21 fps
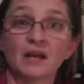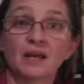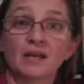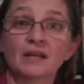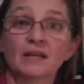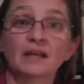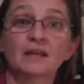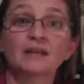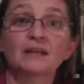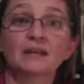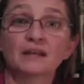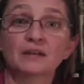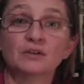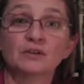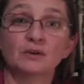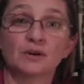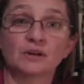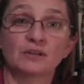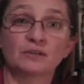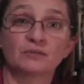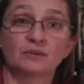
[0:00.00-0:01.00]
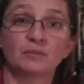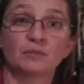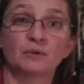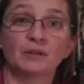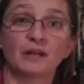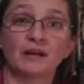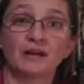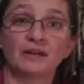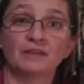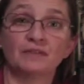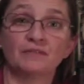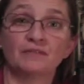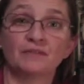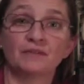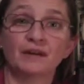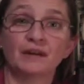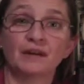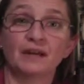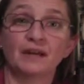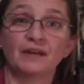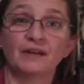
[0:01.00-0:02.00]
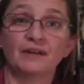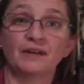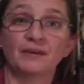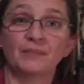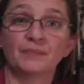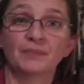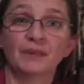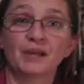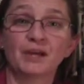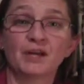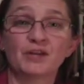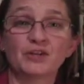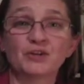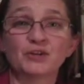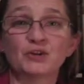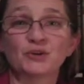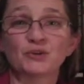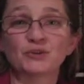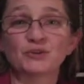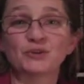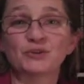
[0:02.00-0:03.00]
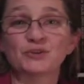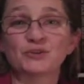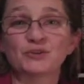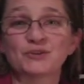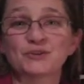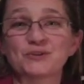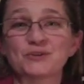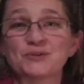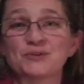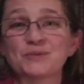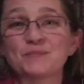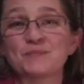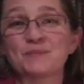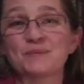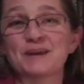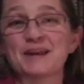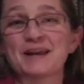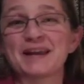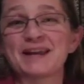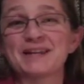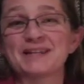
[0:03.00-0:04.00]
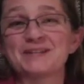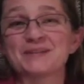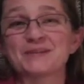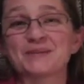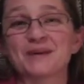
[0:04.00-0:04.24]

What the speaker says: can transform a life. And so the place